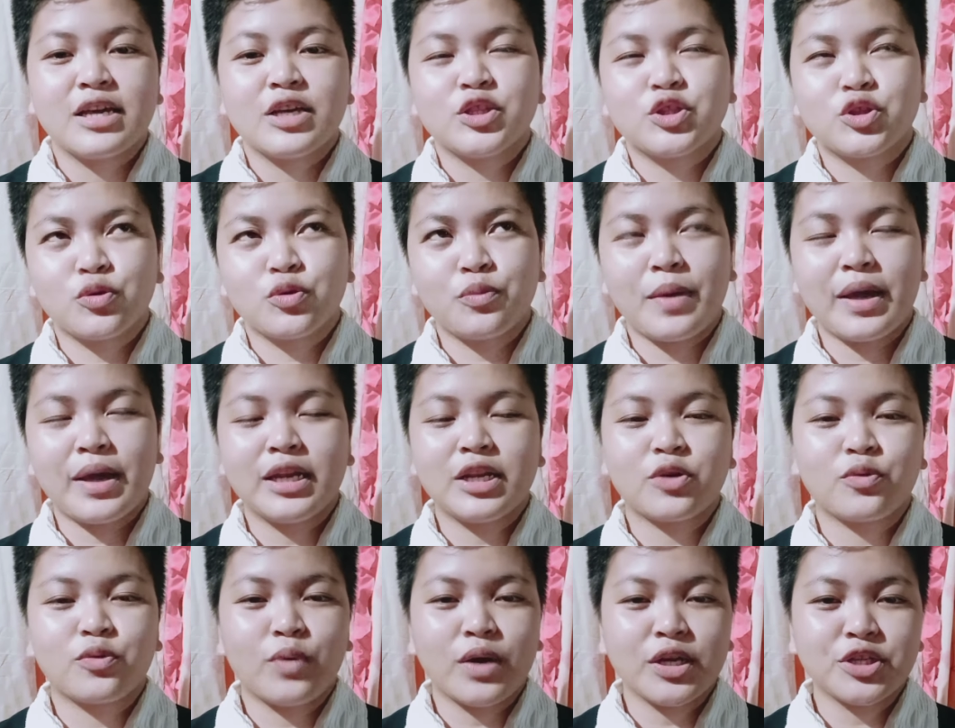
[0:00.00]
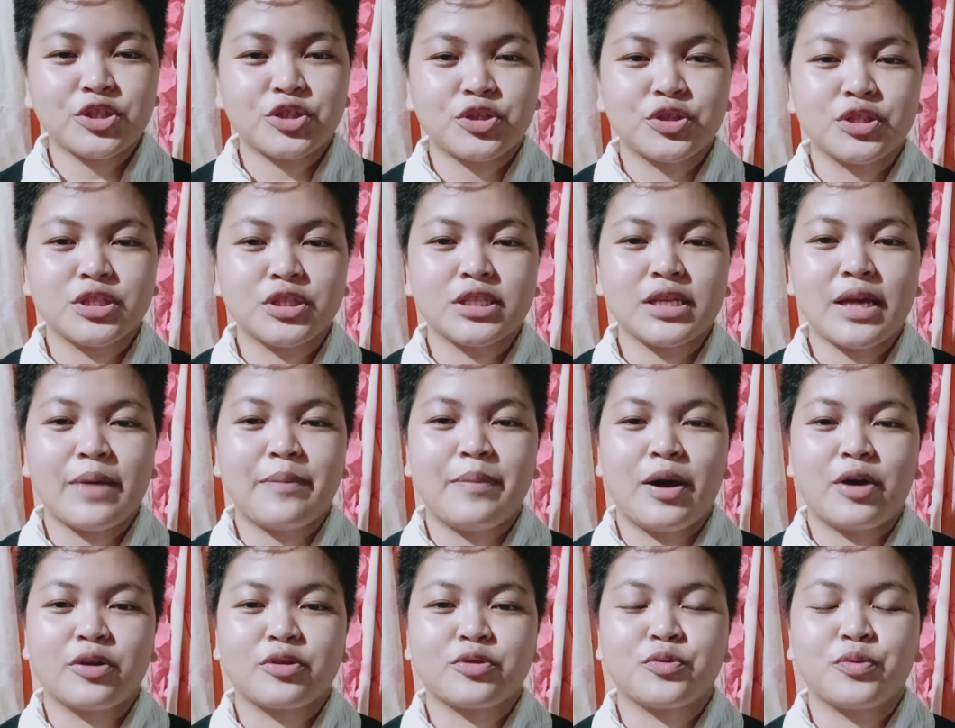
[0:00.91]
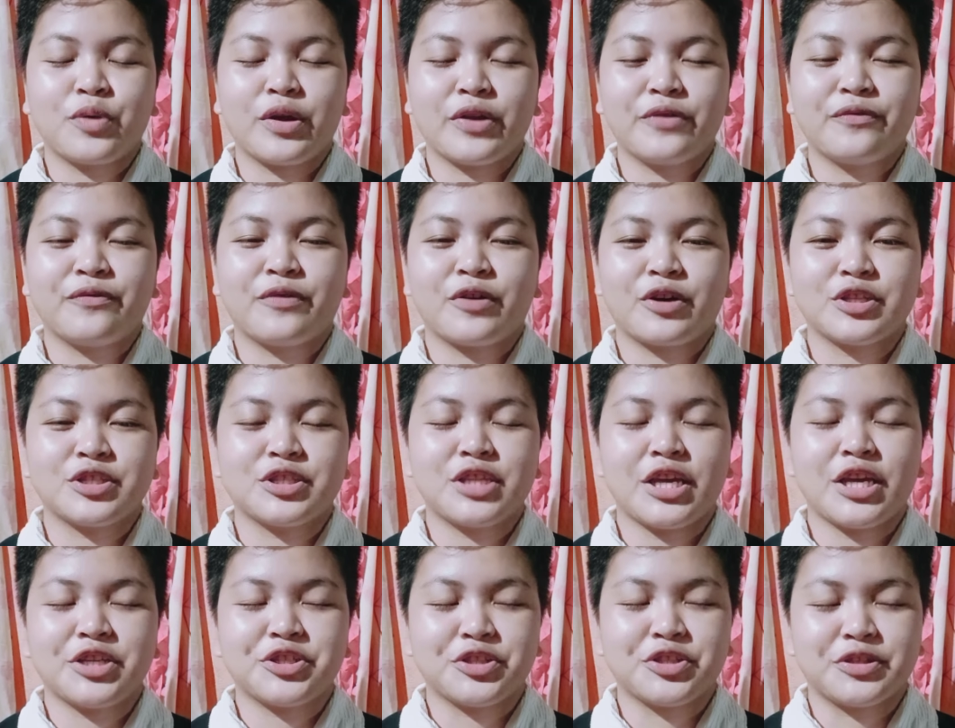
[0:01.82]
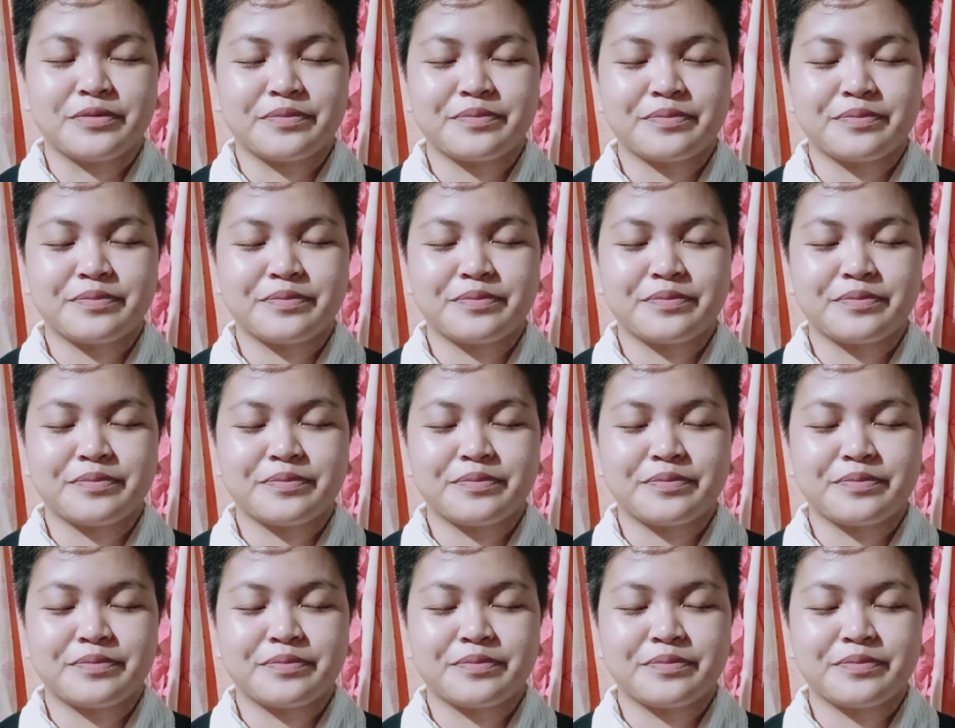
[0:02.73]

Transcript: too many questions about reforestation.